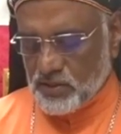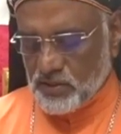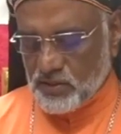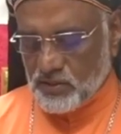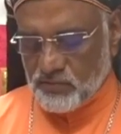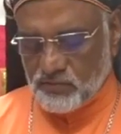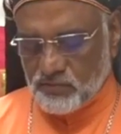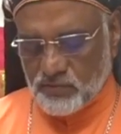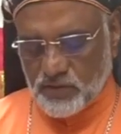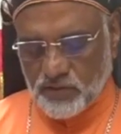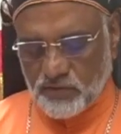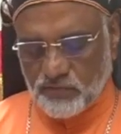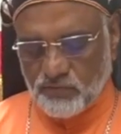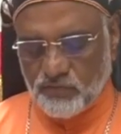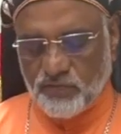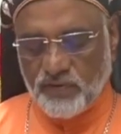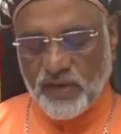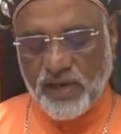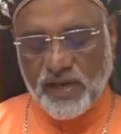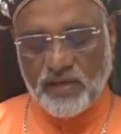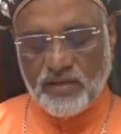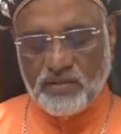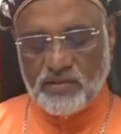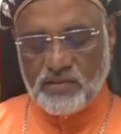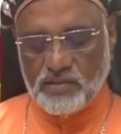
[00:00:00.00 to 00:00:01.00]
were
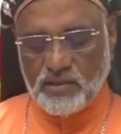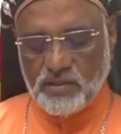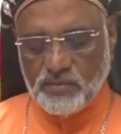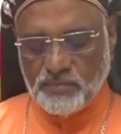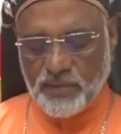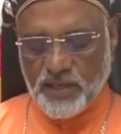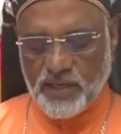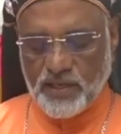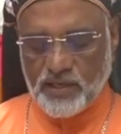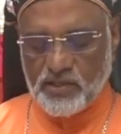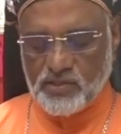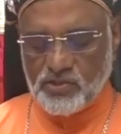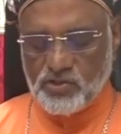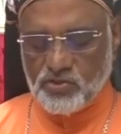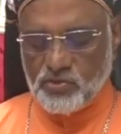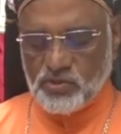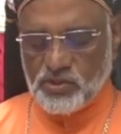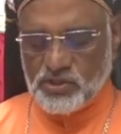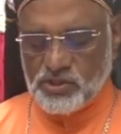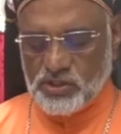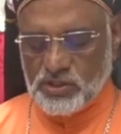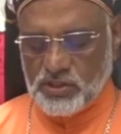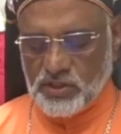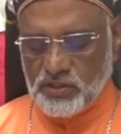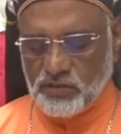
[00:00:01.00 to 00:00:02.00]
ways and means to
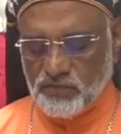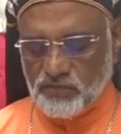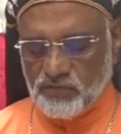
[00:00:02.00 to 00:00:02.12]
achieve